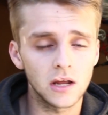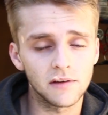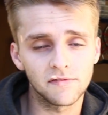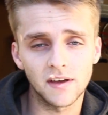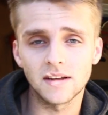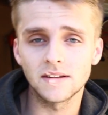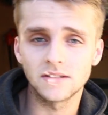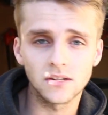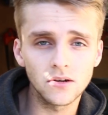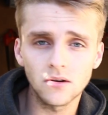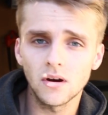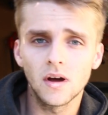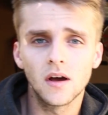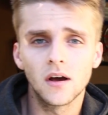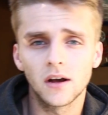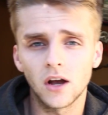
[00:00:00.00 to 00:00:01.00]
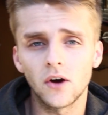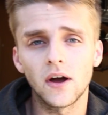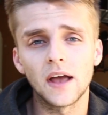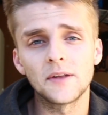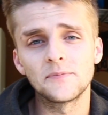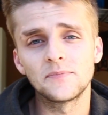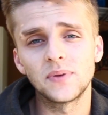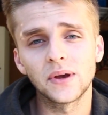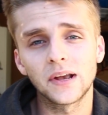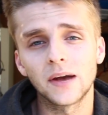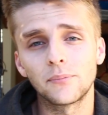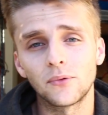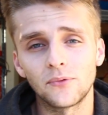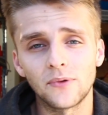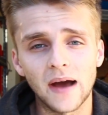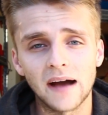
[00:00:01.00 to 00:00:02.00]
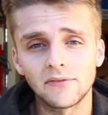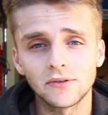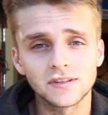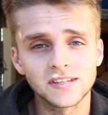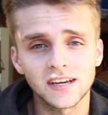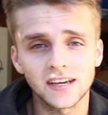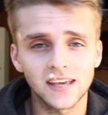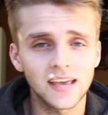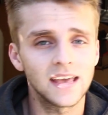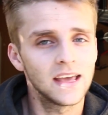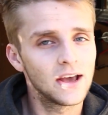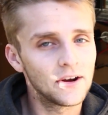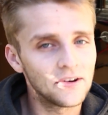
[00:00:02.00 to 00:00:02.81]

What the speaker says: If they do, go ahead and pick up a raffle ticket.